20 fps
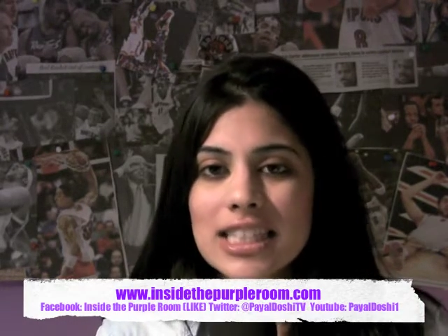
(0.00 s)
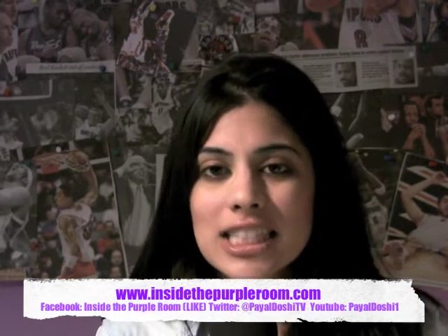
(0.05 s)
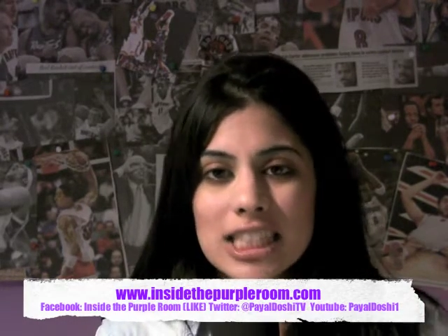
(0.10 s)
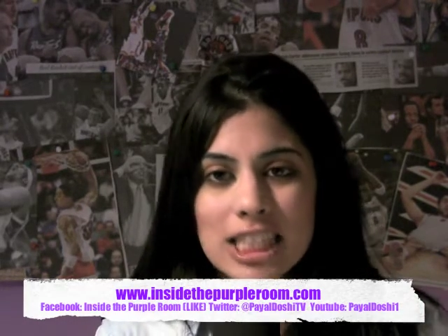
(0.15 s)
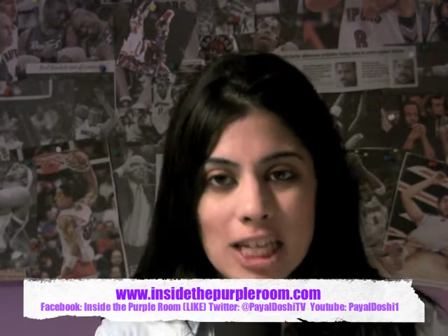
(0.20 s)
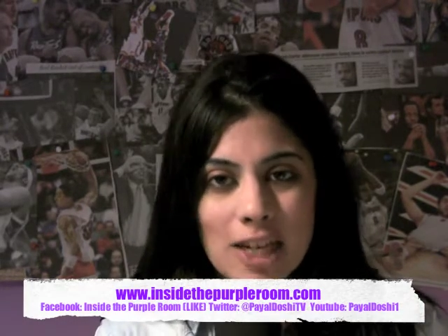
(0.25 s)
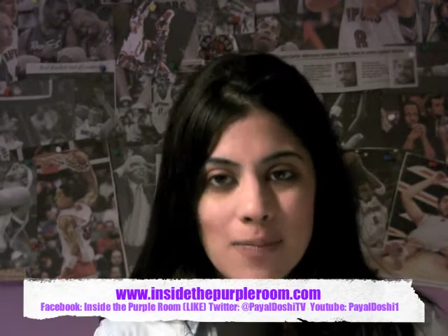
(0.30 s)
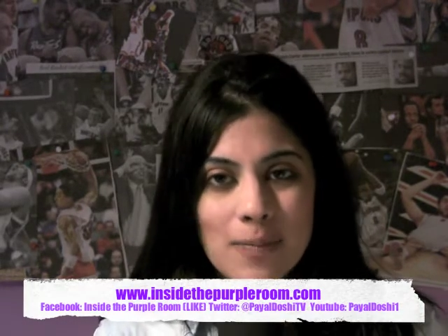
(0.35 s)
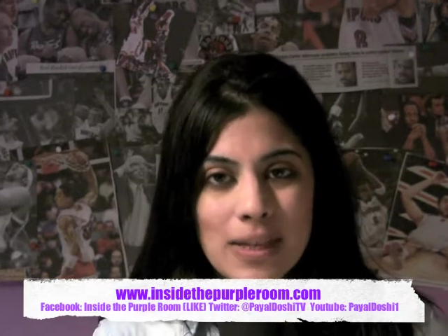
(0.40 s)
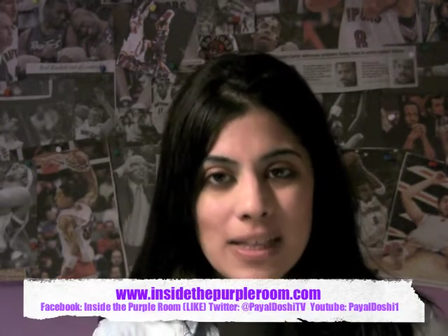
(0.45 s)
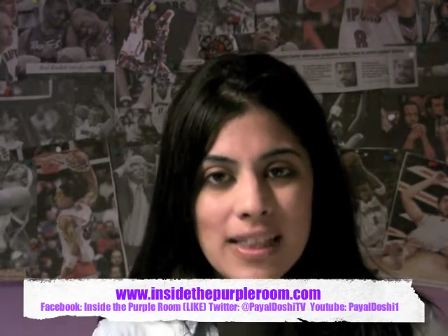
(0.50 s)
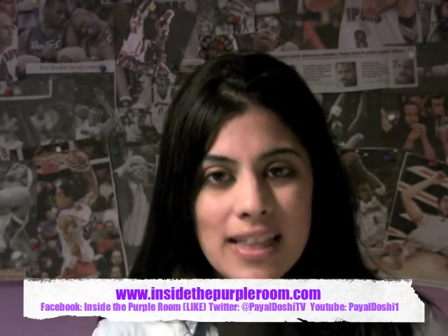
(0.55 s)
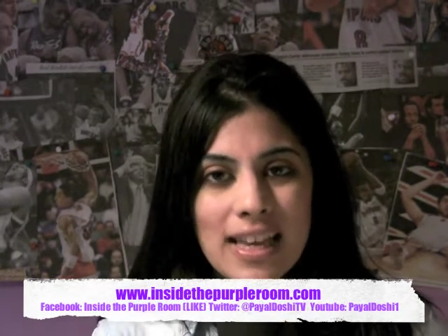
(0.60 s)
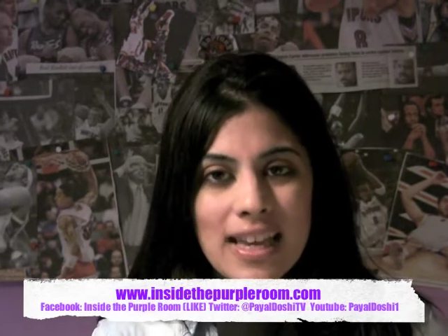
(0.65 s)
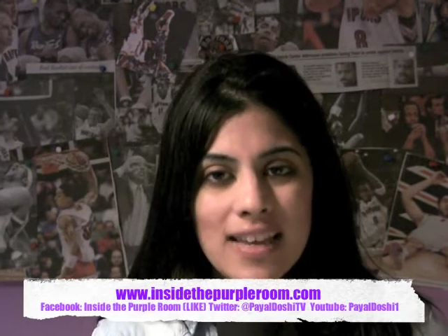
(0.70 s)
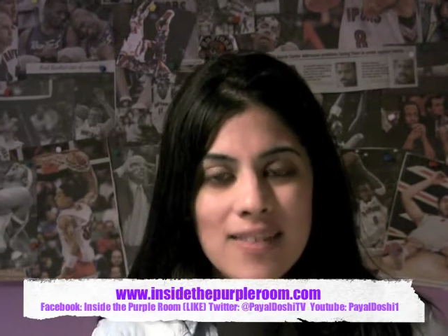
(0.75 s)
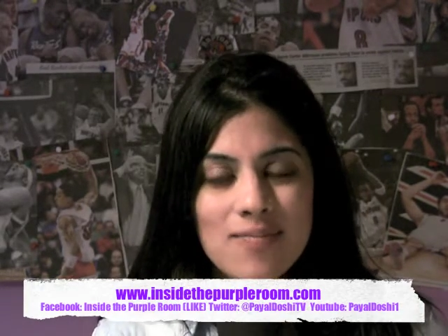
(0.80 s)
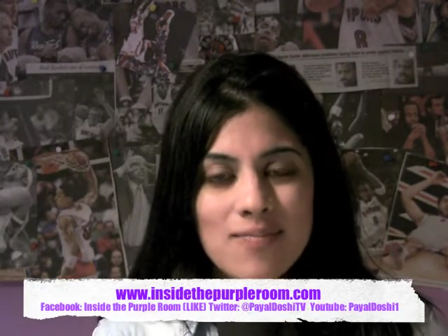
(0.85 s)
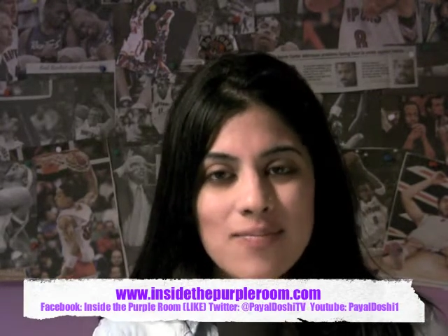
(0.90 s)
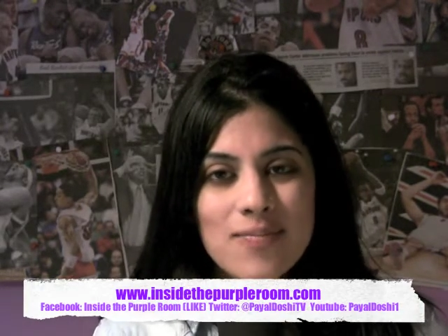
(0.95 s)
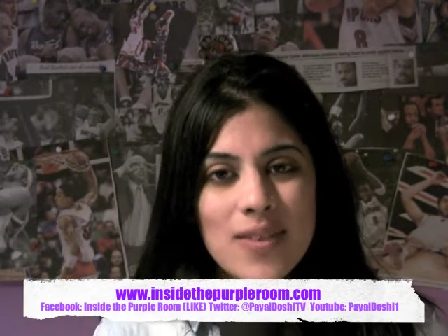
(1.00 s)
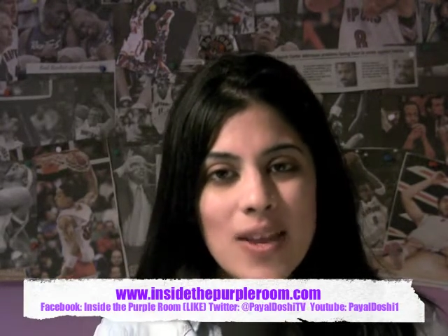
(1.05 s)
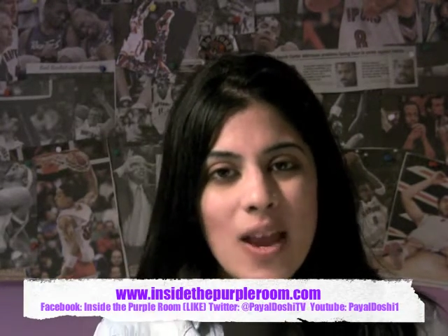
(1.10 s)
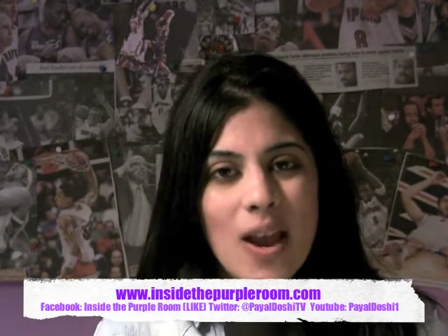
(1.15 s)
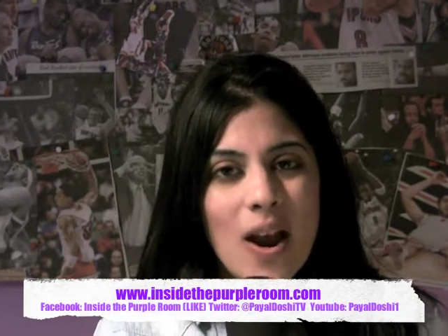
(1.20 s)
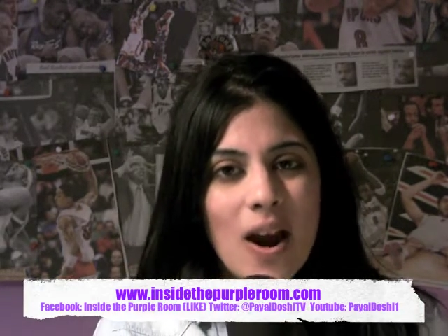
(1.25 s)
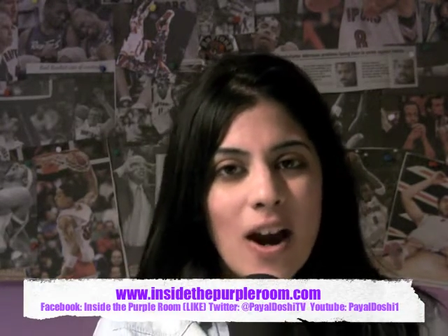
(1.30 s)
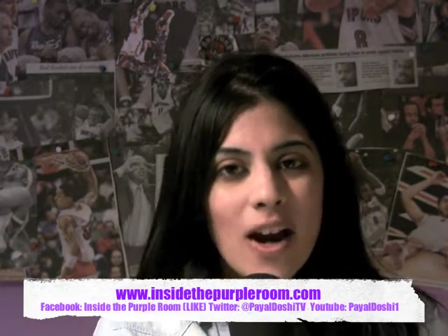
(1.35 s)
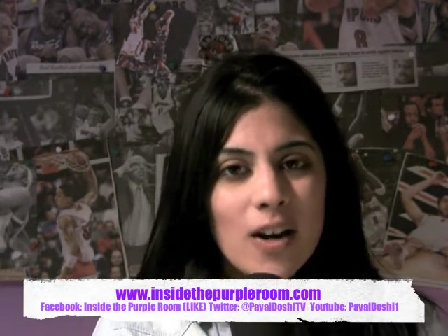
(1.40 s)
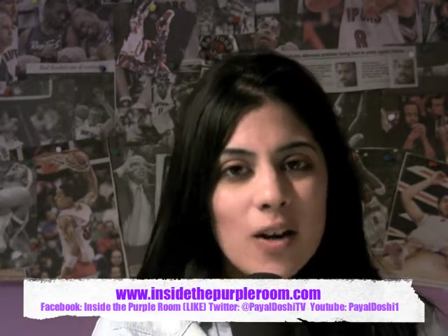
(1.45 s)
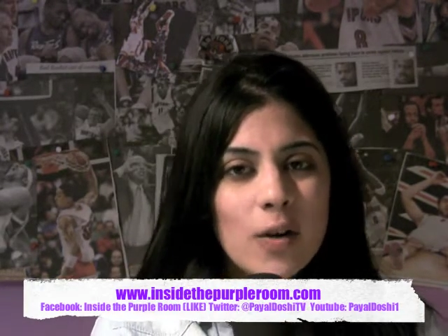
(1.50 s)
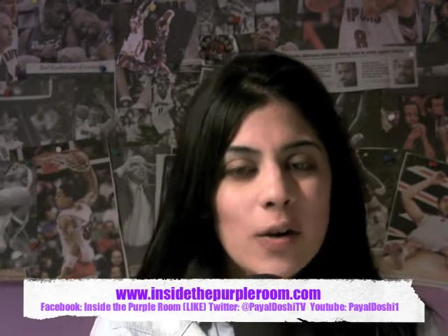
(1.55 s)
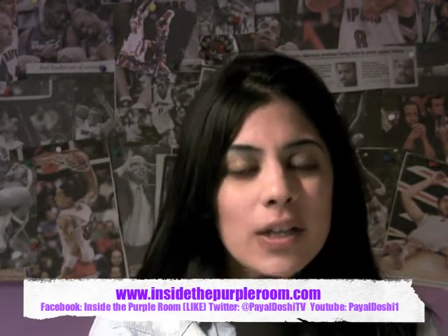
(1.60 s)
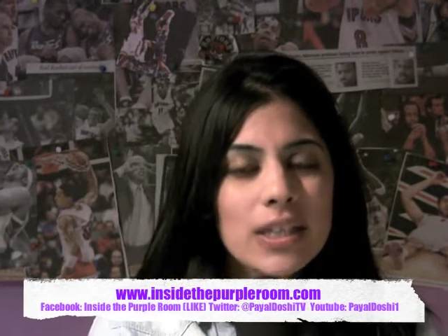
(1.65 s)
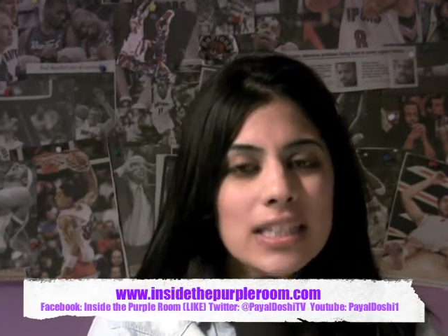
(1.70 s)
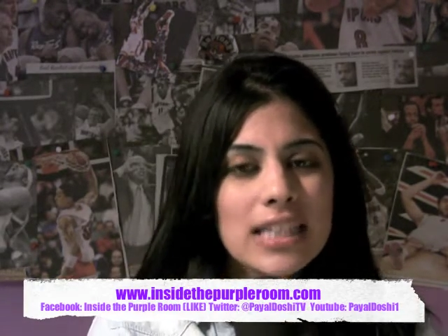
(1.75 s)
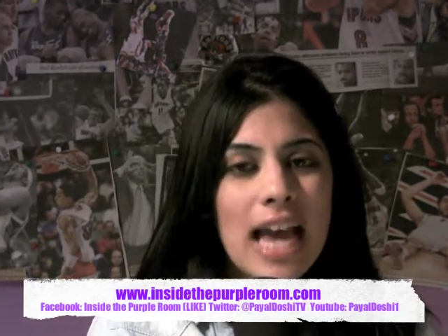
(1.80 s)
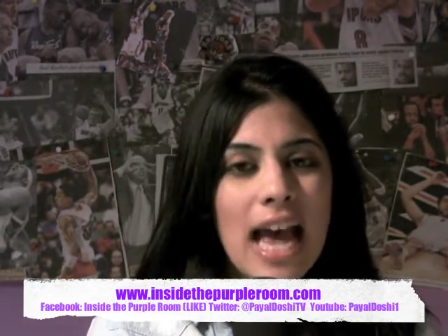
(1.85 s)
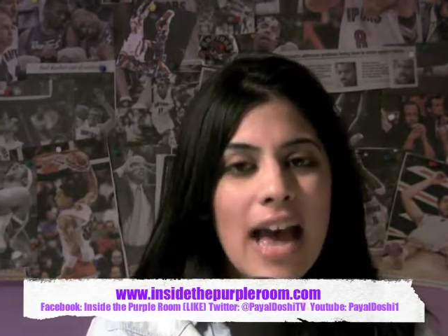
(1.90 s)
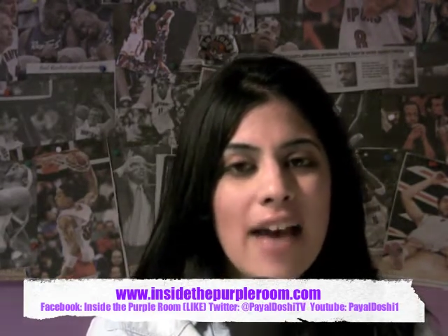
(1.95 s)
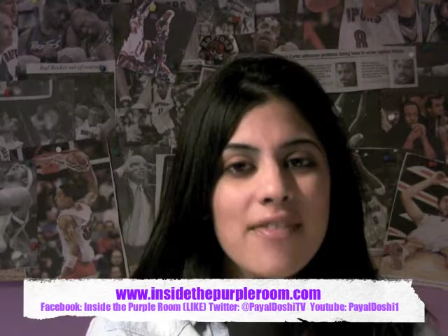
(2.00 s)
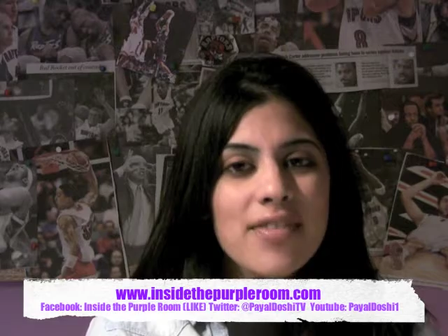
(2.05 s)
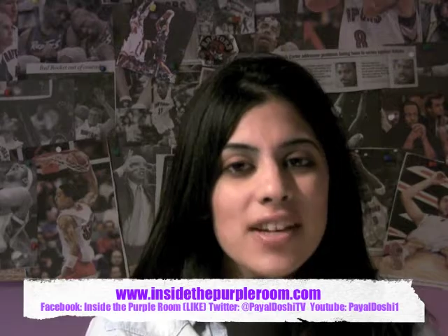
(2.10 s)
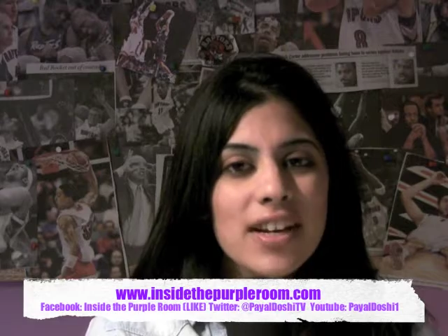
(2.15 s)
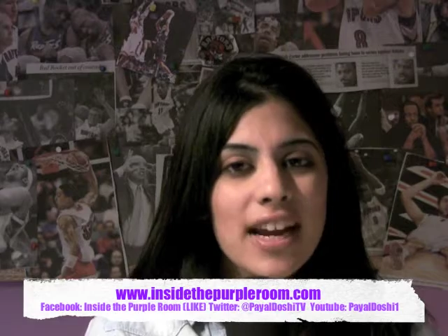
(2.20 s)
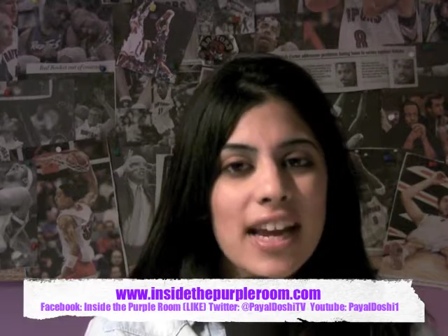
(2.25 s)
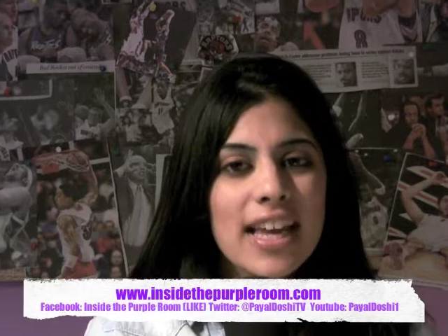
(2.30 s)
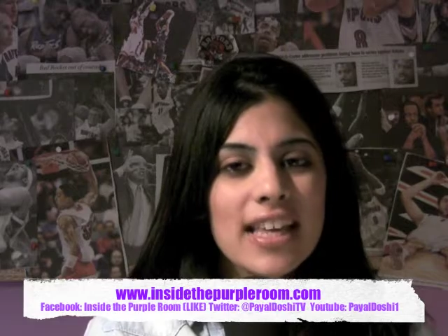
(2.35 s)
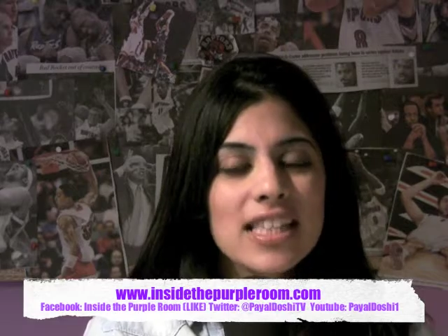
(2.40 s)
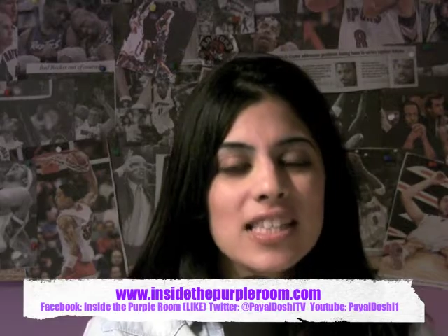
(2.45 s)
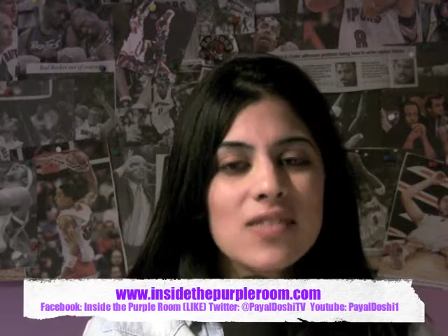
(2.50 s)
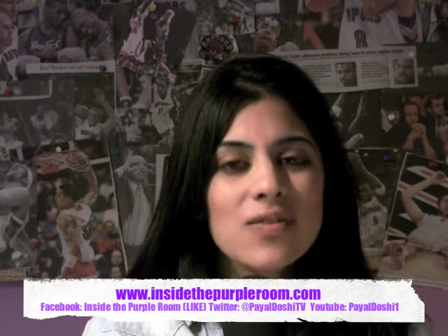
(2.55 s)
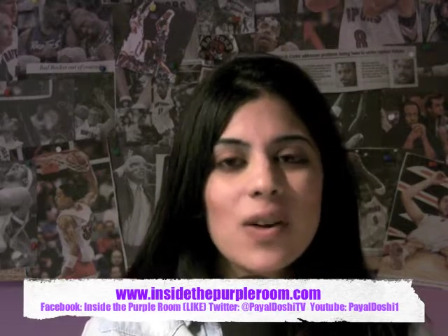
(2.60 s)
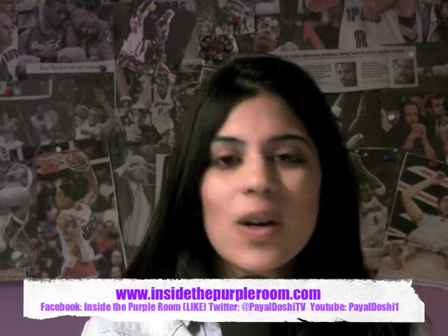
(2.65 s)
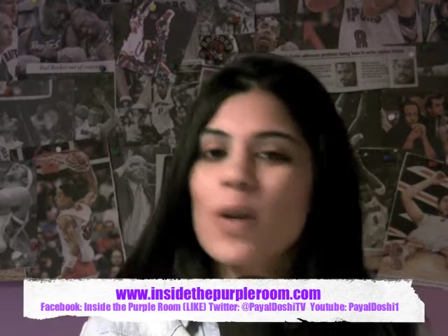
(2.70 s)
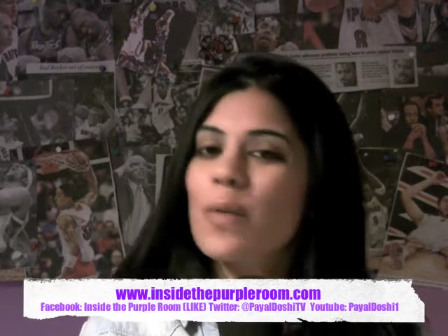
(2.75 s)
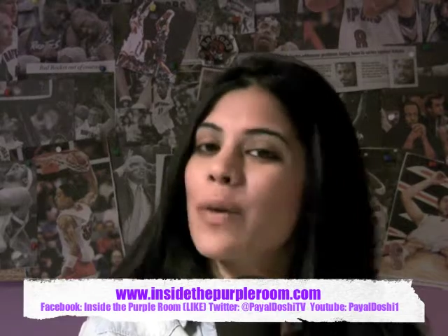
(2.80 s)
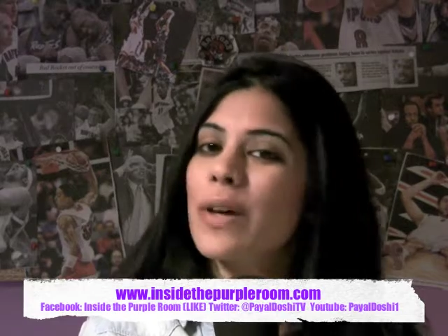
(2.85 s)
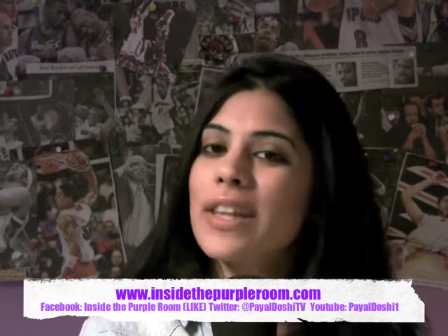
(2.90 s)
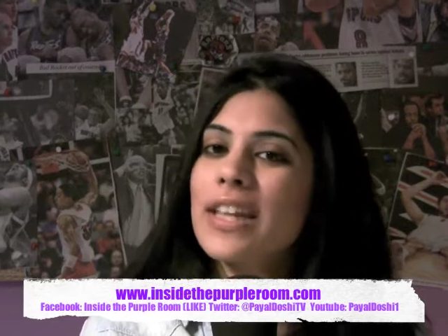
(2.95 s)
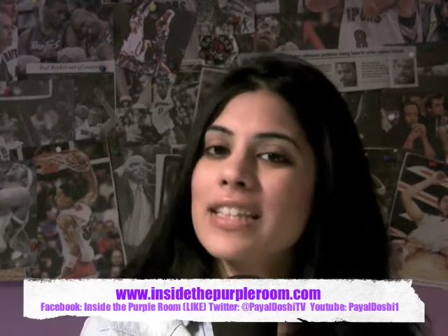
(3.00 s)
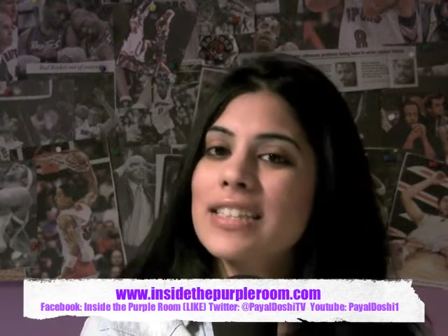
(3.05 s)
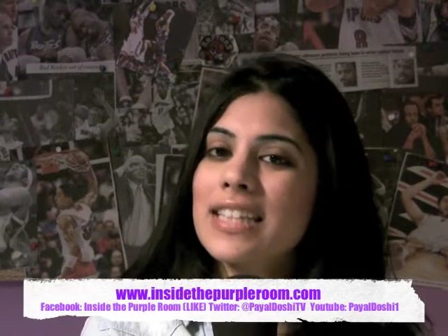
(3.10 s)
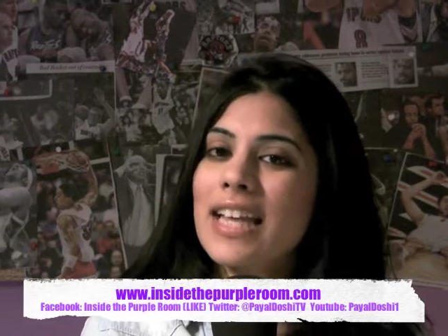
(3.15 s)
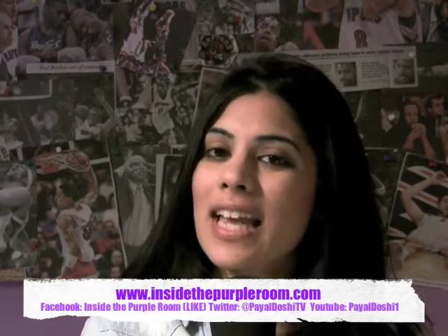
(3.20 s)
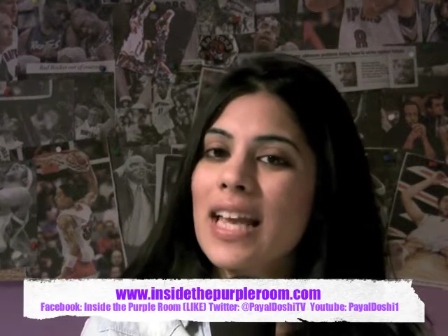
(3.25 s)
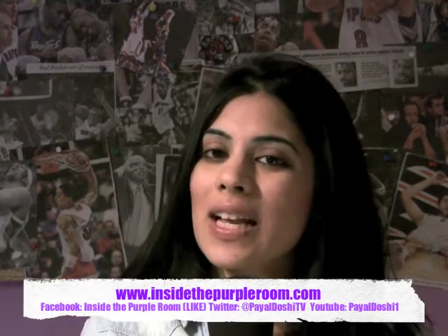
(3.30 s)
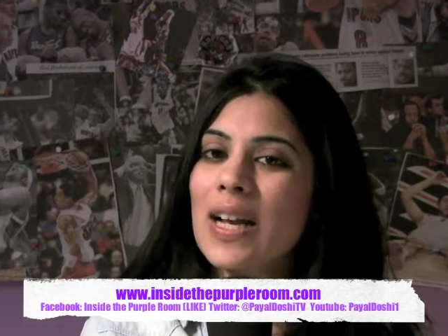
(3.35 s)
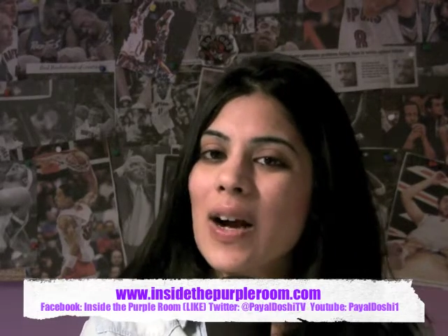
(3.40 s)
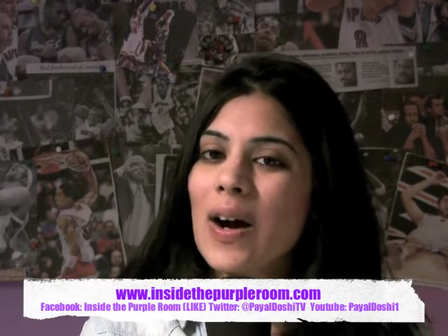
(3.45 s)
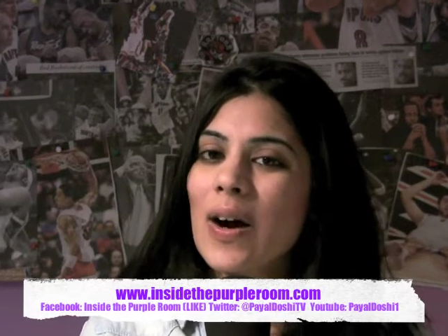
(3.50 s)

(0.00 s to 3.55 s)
Jeremy Lin are going to have their hands full when they take